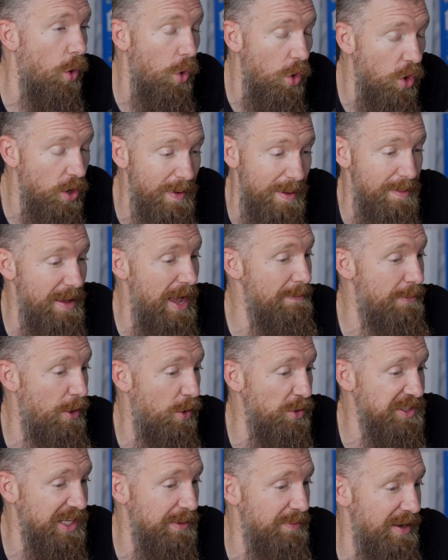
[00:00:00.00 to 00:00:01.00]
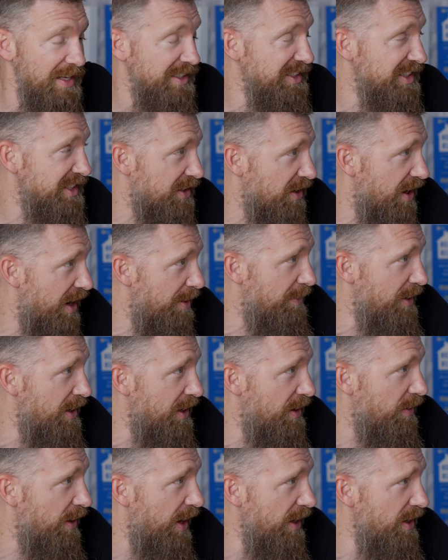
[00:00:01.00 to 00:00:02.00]
Or maybe I post on my Instagram,
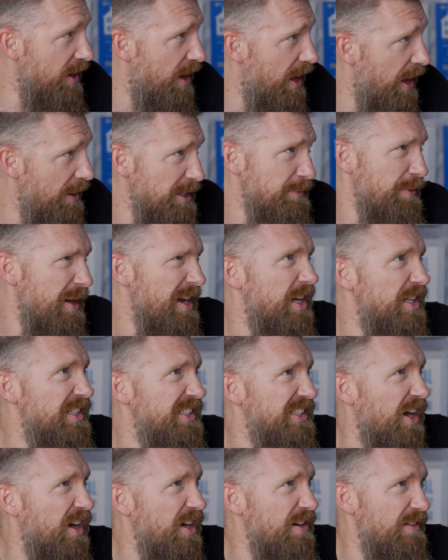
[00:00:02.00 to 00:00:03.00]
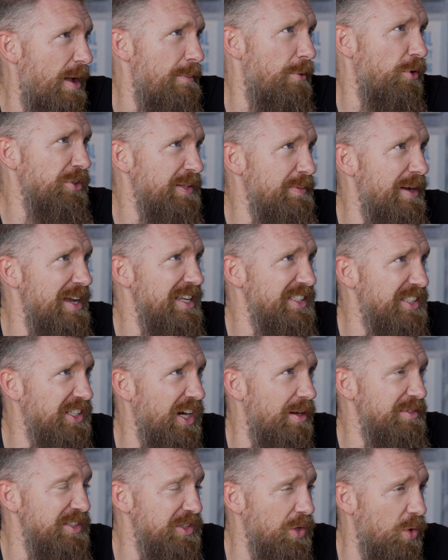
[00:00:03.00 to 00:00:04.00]
right? That's probably a good start. I post on my
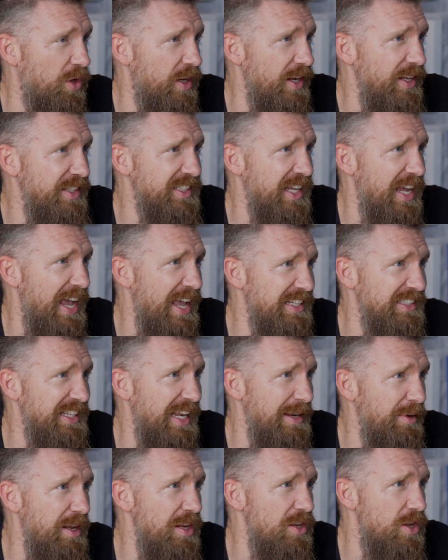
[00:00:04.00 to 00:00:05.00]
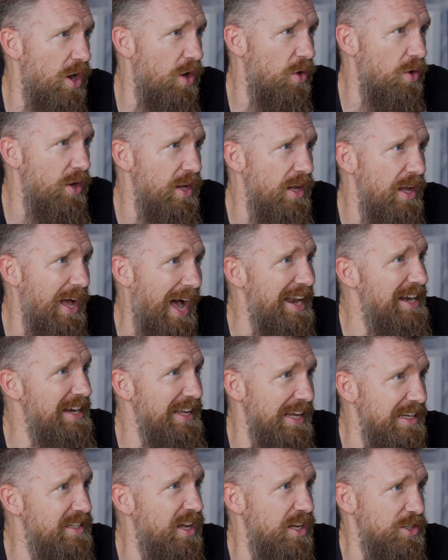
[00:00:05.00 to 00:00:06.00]
Instagram story and say, hey, does anybody know I need to
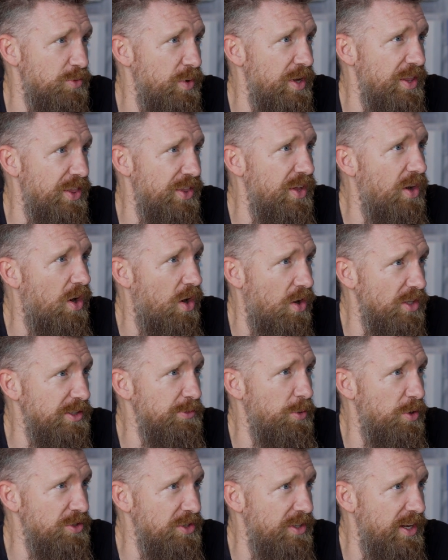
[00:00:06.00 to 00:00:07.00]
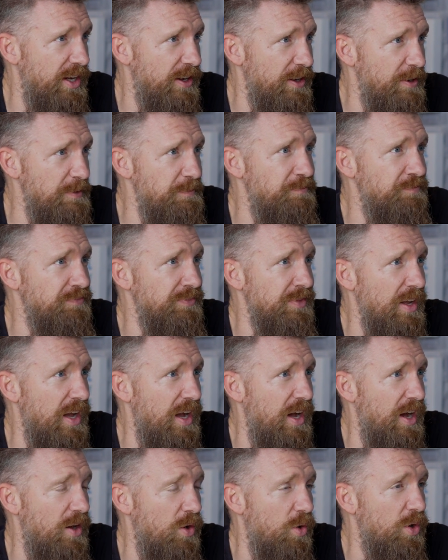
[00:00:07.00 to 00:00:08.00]
get in touch with Arnold Schwarzenegger
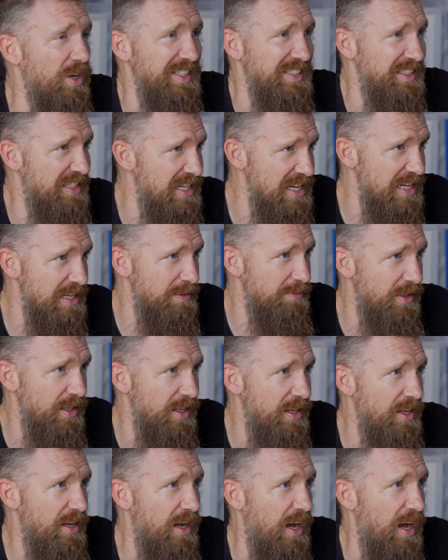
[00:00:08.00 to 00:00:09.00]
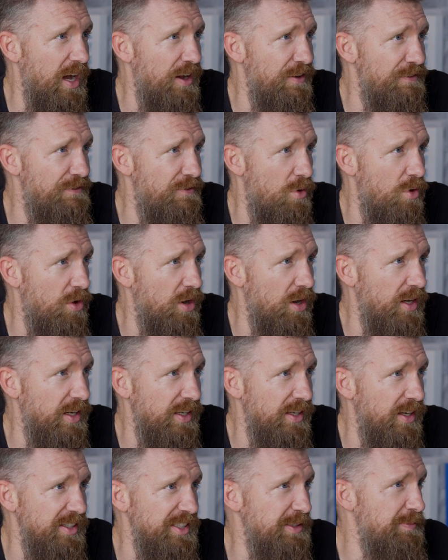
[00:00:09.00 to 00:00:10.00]
or his team for
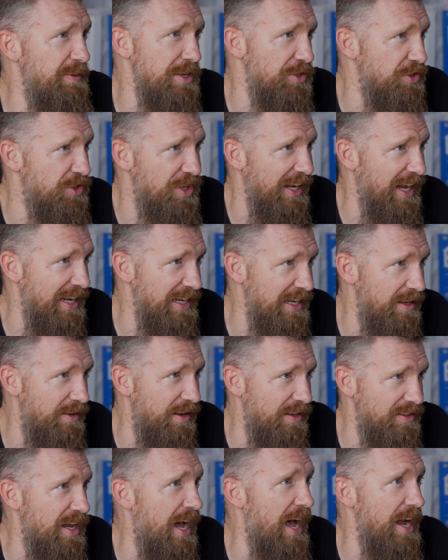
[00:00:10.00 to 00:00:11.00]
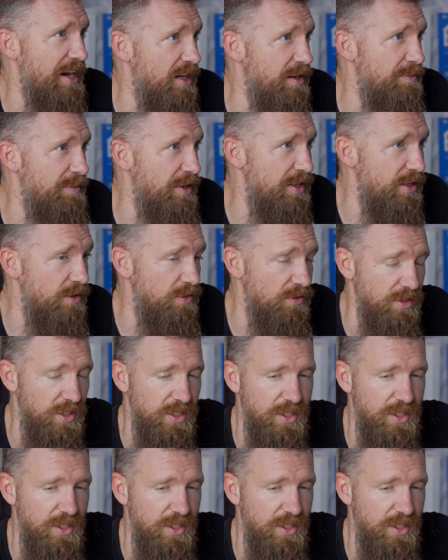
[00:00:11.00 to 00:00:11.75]
a speech thing I need to hire him to do.